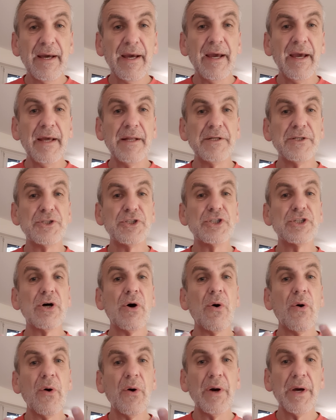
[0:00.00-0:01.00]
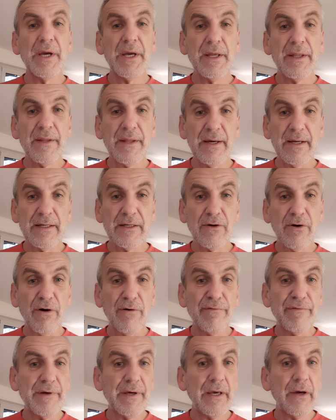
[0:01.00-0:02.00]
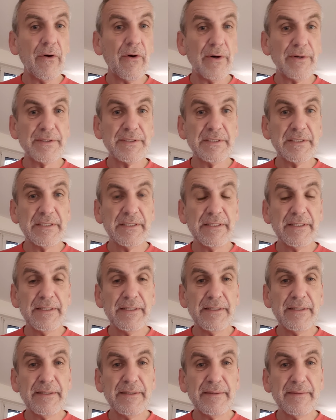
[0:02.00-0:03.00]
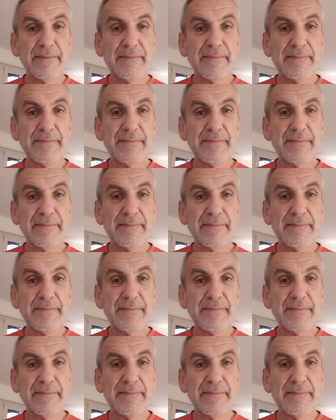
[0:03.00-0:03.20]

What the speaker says: enjoying that coffee or tea.